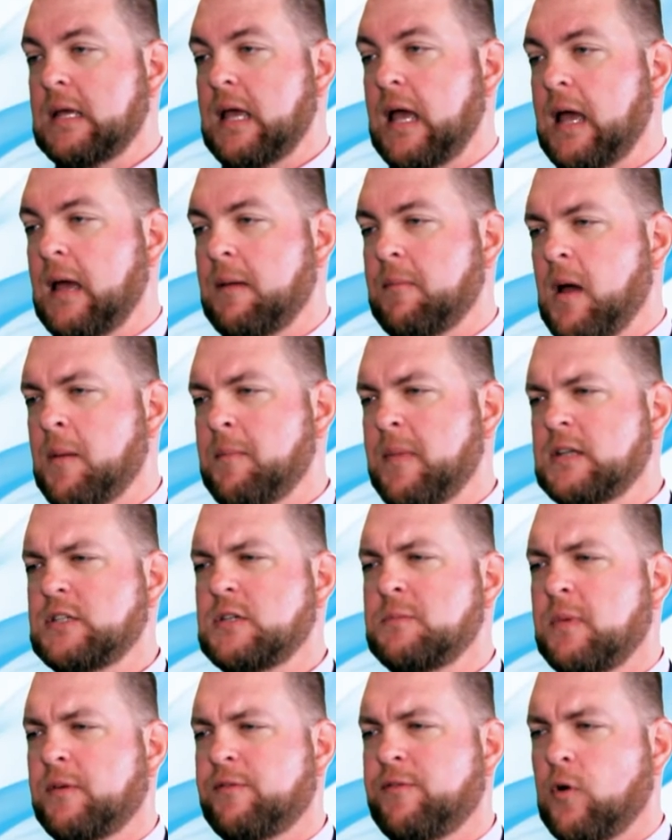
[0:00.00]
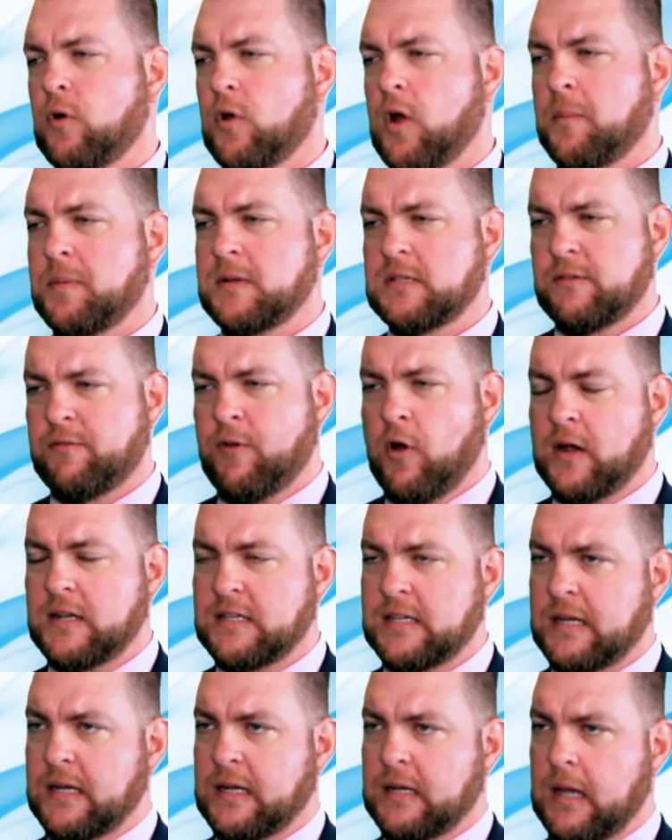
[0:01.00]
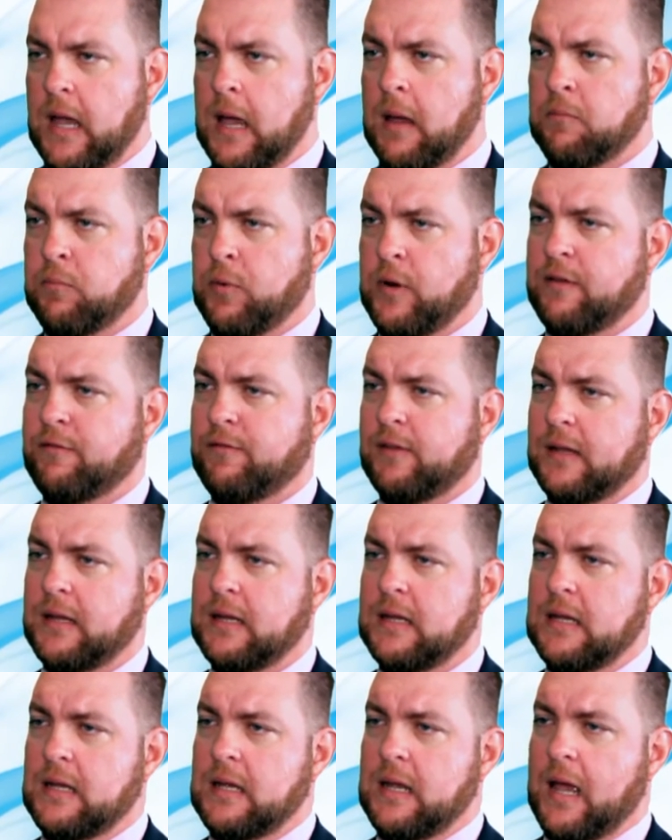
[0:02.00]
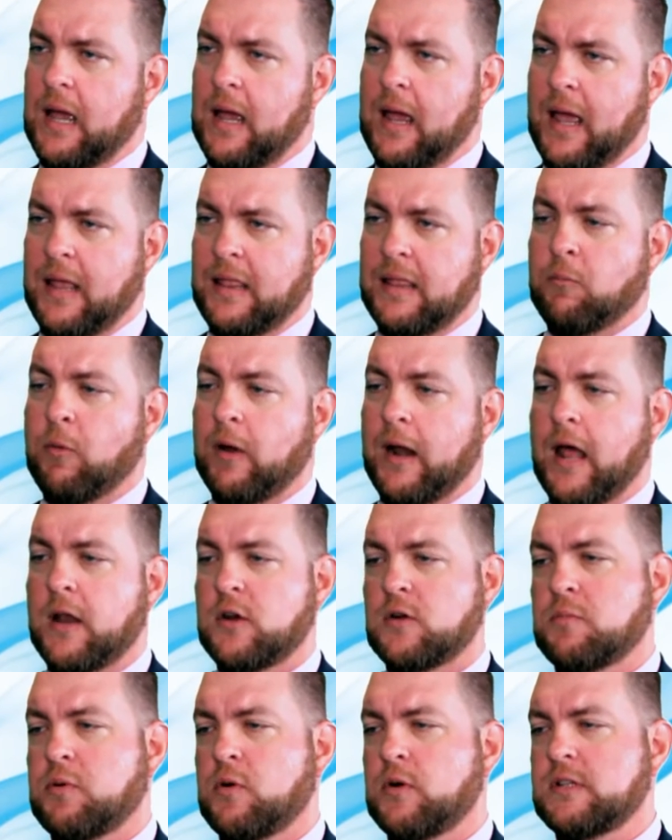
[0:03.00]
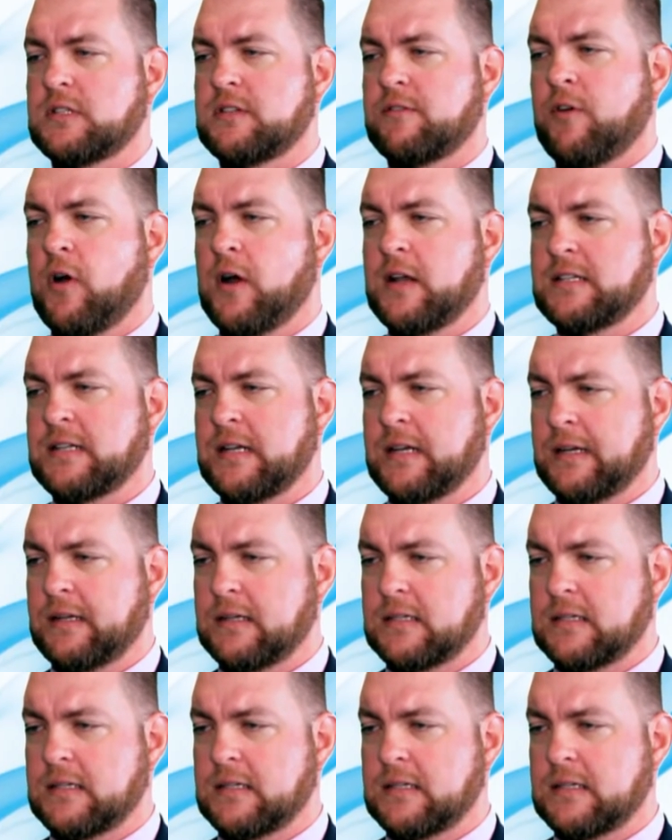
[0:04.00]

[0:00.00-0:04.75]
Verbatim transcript: Um, I mentioned before copies of ID uh, briefly uh, and the 100 points of ID.